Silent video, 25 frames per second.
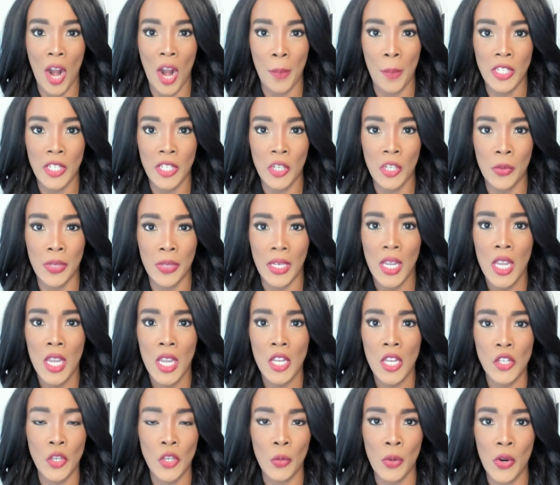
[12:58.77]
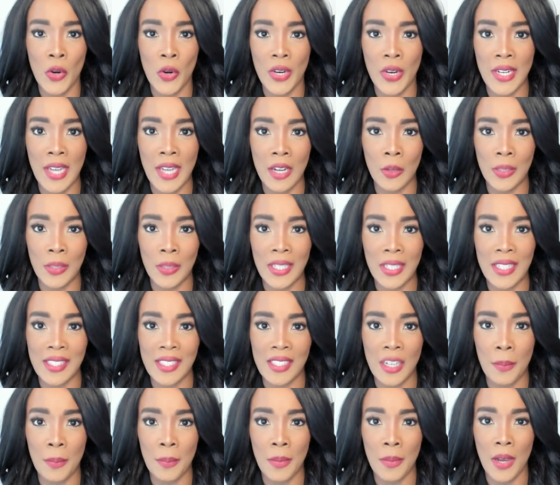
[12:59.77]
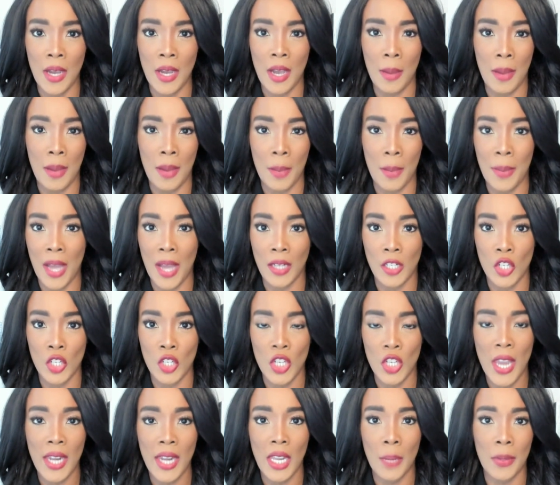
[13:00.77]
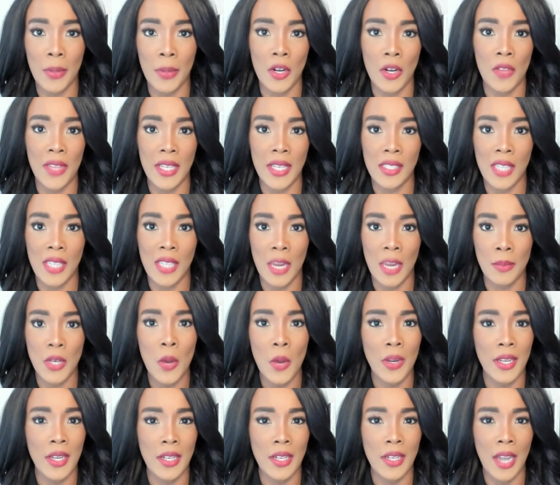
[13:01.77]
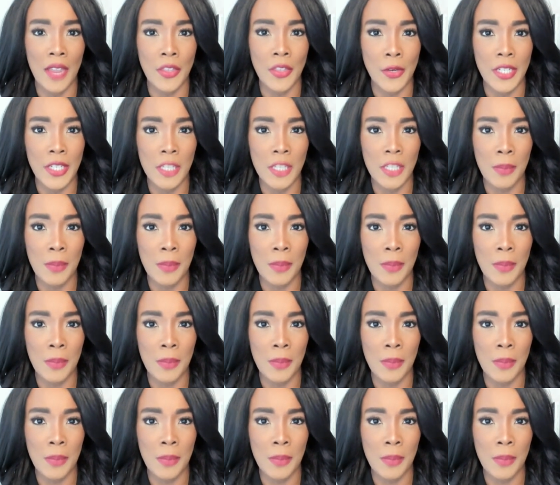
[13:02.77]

opportunity. Joe Rogan not only isn't apologetic, but on that same token, neither is